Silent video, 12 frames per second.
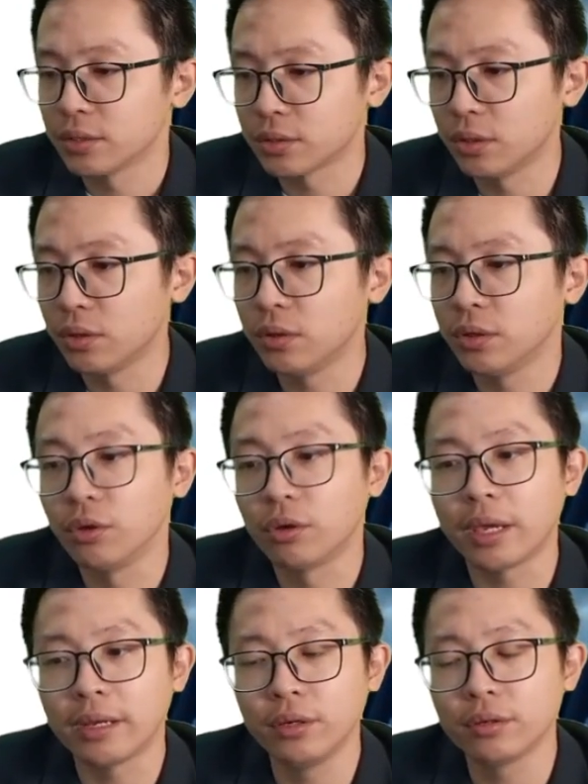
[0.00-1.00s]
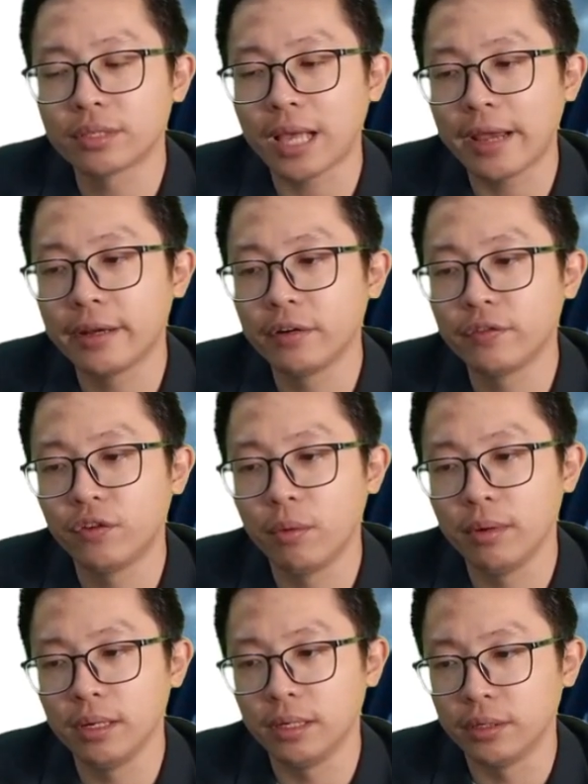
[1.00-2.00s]
So you can use either
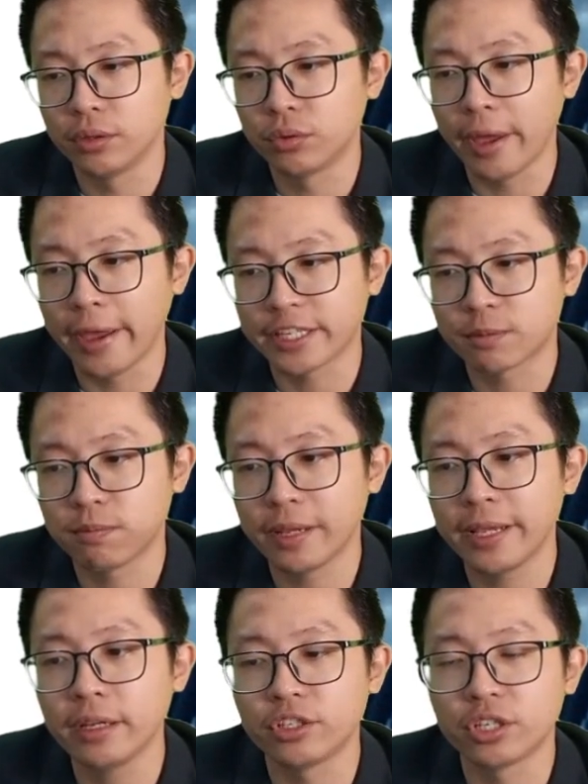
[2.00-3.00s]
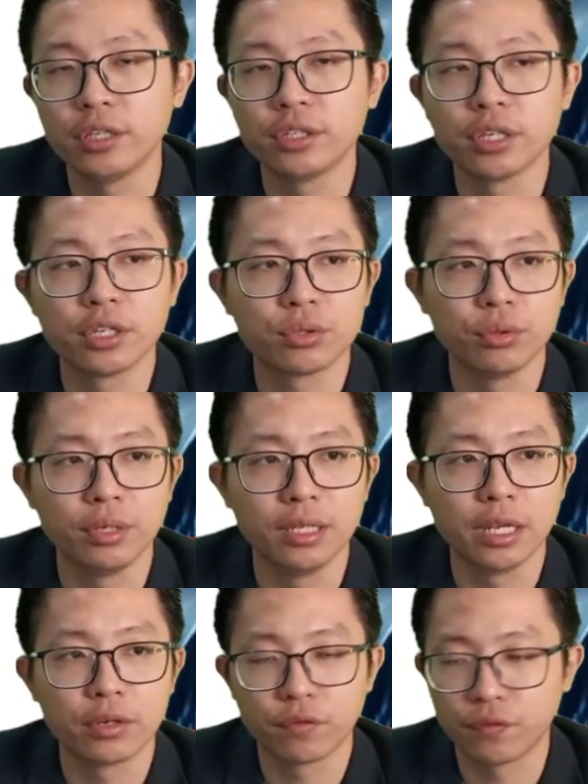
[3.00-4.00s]
formula to explain the changes to
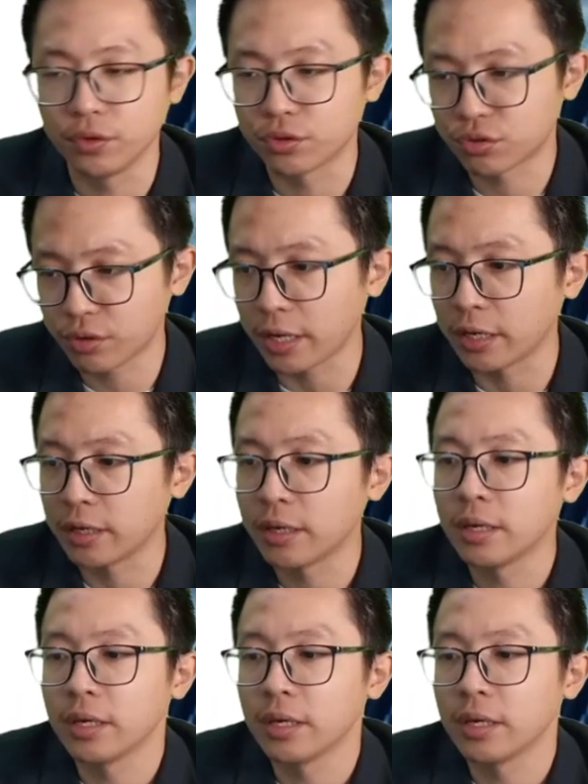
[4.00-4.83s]
electric field strength.